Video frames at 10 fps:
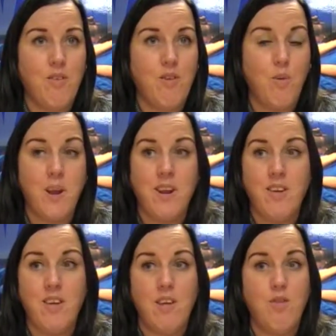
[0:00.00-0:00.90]
And she went in
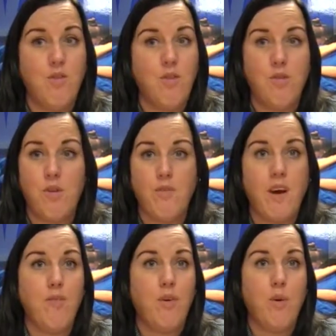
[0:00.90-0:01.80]
today and she used her
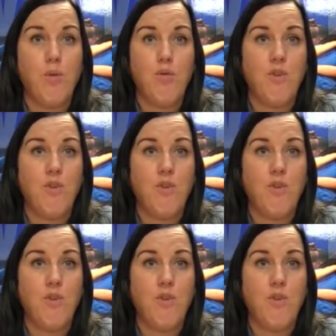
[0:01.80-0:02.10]
five fouls and